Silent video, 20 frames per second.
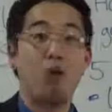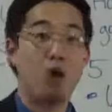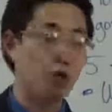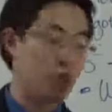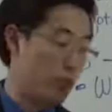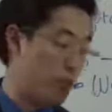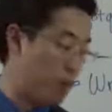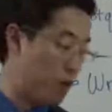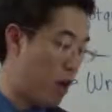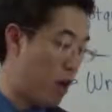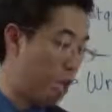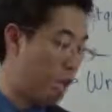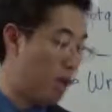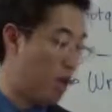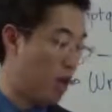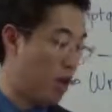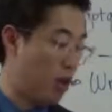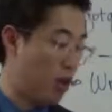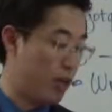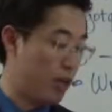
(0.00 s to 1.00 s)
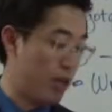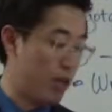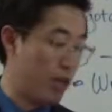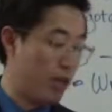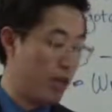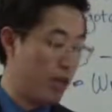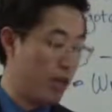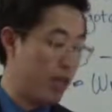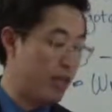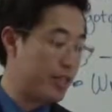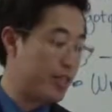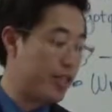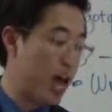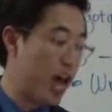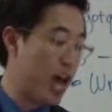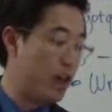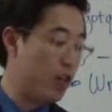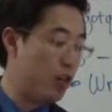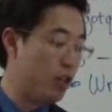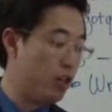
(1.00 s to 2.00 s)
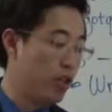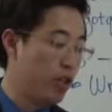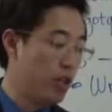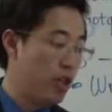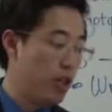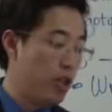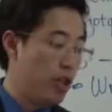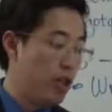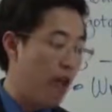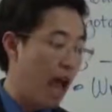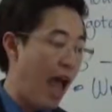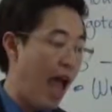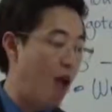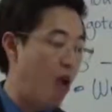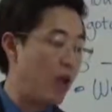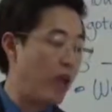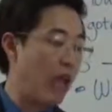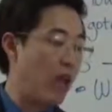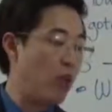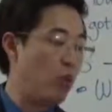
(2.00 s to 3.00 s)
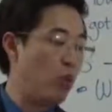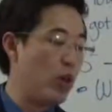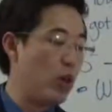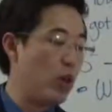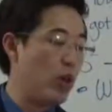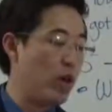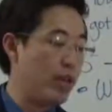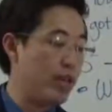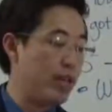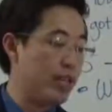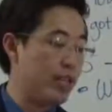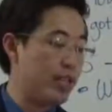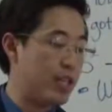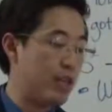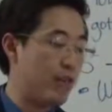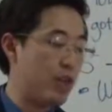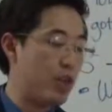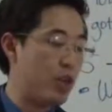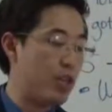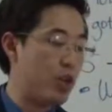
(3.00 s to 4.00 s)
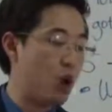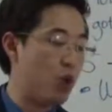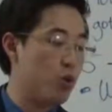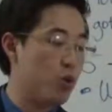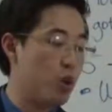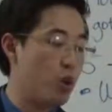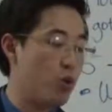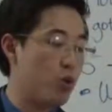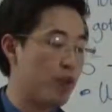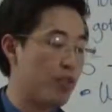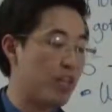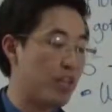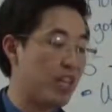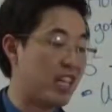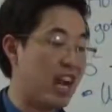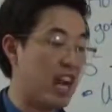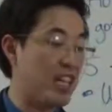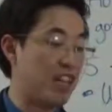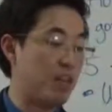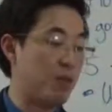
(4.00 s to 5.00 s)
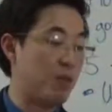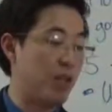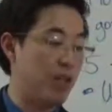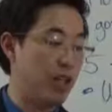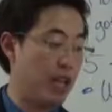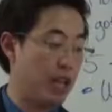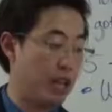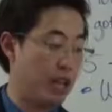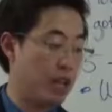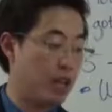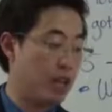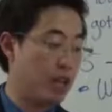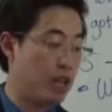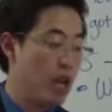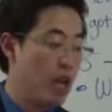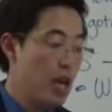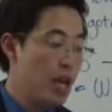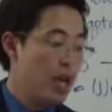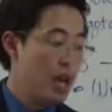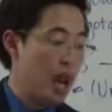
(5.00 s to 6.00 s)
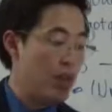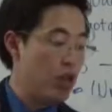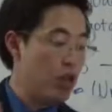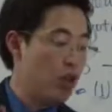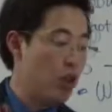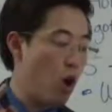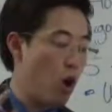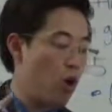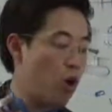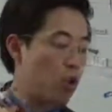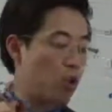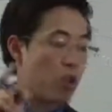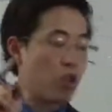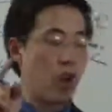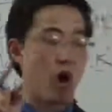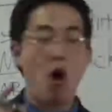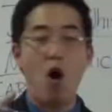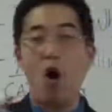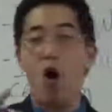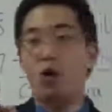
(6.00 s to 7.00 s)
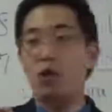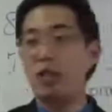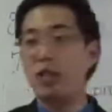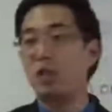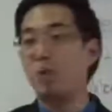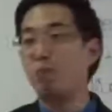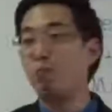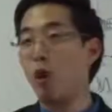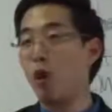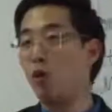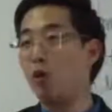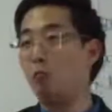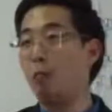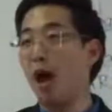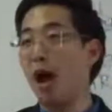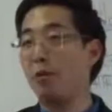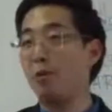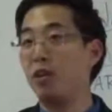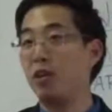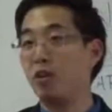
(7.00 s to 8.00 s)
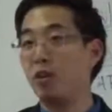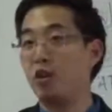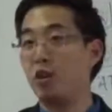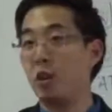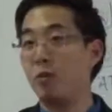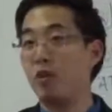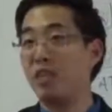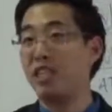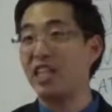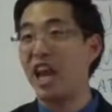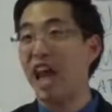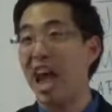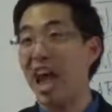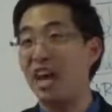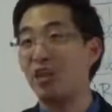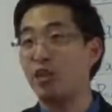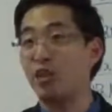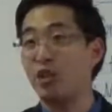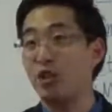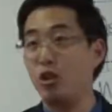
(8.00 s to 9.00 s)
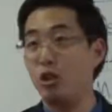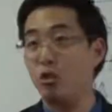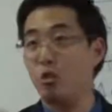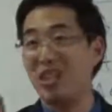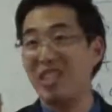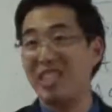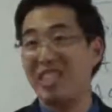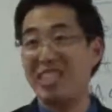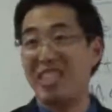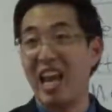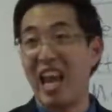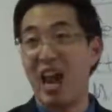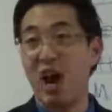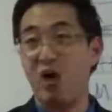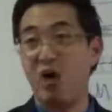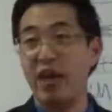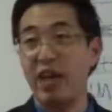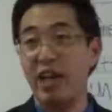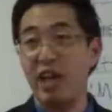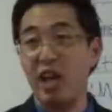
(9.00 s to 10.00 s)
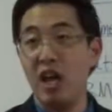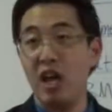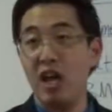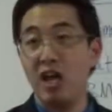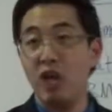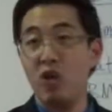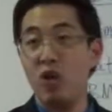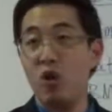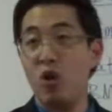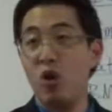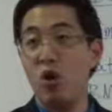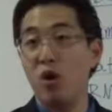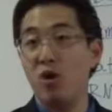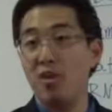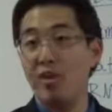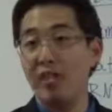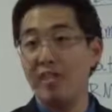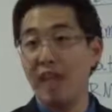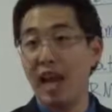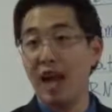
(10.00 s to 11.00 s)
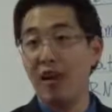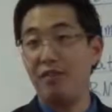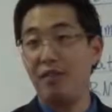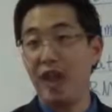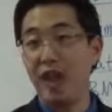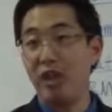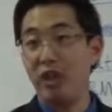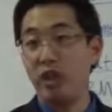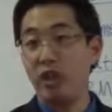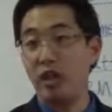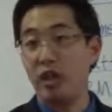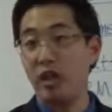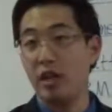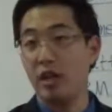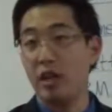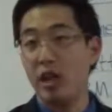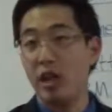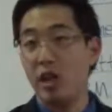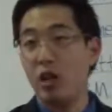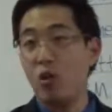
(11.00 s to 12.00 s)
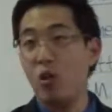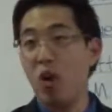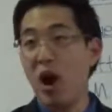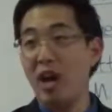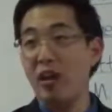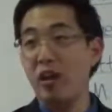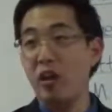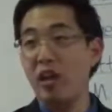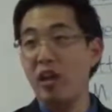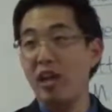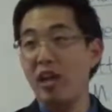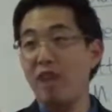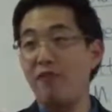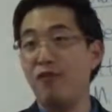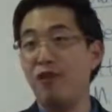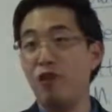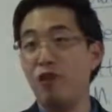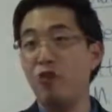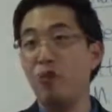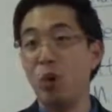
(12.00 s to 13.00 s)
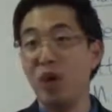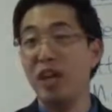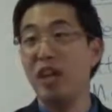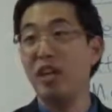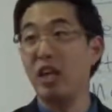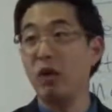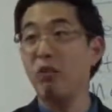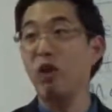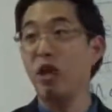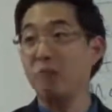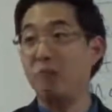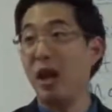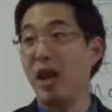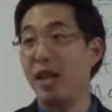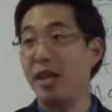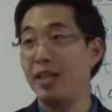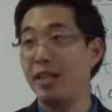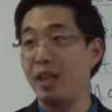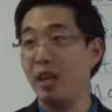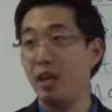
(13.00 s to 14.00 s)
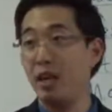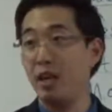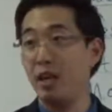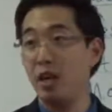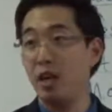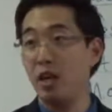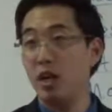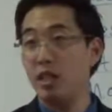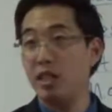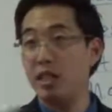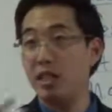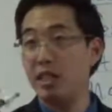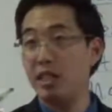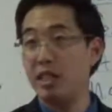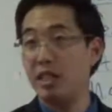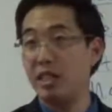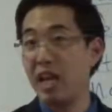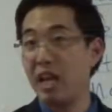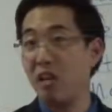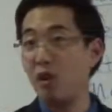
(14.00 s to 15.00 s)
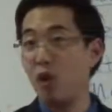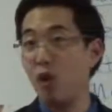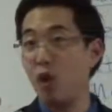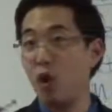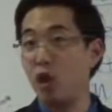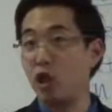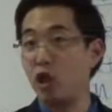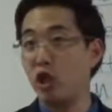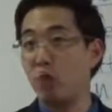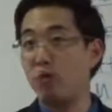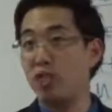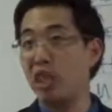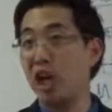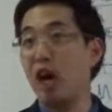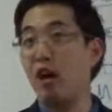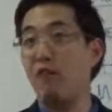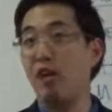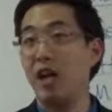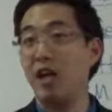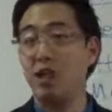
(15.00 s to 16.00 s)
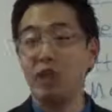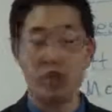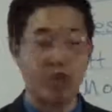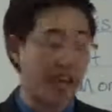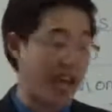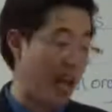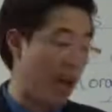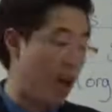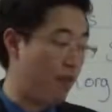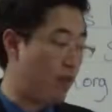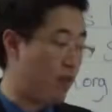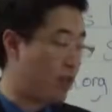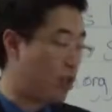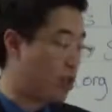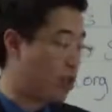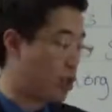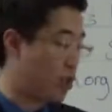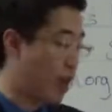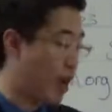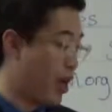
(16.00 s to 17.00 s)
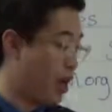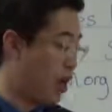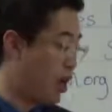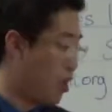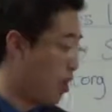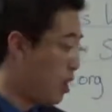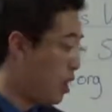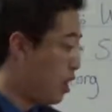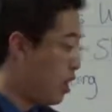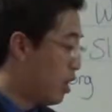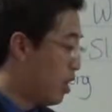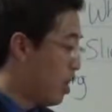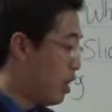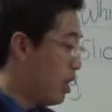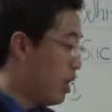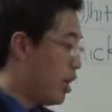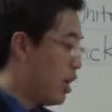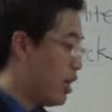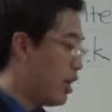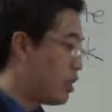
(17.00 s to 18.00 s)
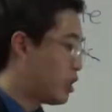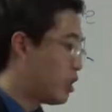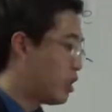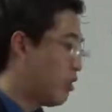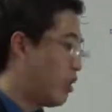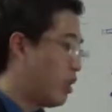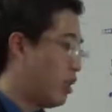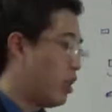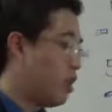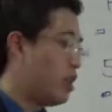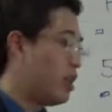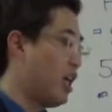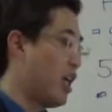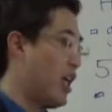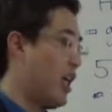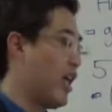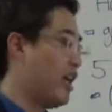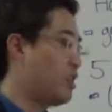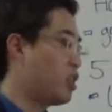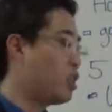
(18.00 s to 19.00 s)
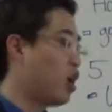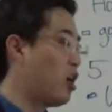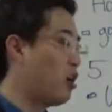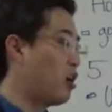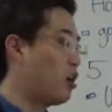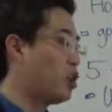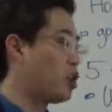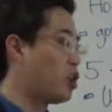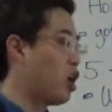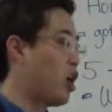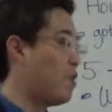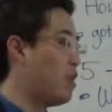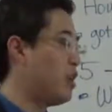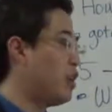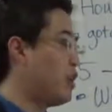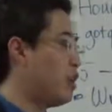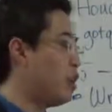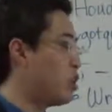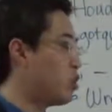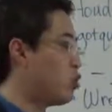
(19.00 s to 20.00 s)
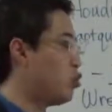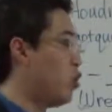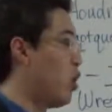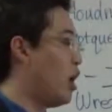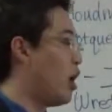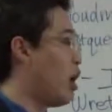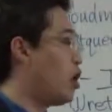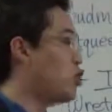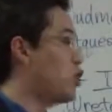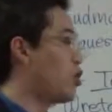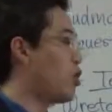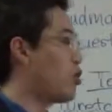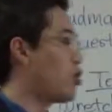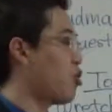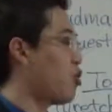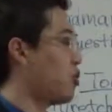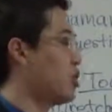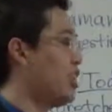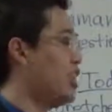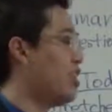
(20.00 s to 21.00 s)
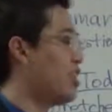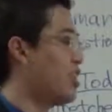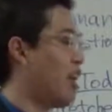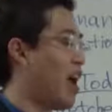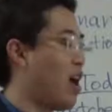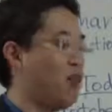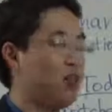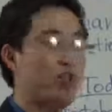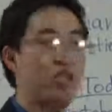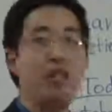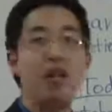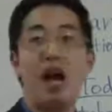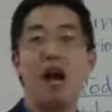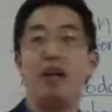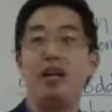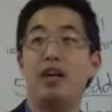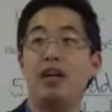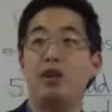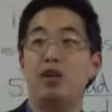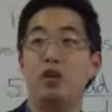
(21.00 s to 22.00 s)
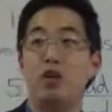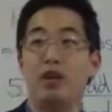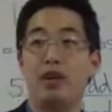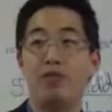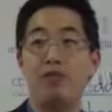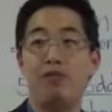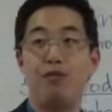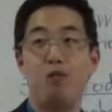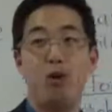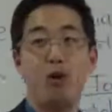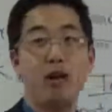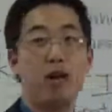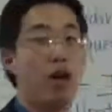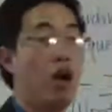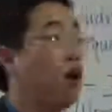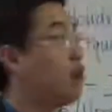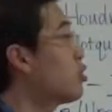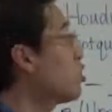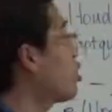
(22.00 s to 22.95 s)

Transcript: most in popularity. It's titled, How Can We Witness If We Don't Know What the Gospel Is? Now you notice with all these most popular sermons, it has to do with scaring your salvation, questioning if you really repented. This is a Lordship salvation Calvinist trend. The hits on his sermon is 113,940 on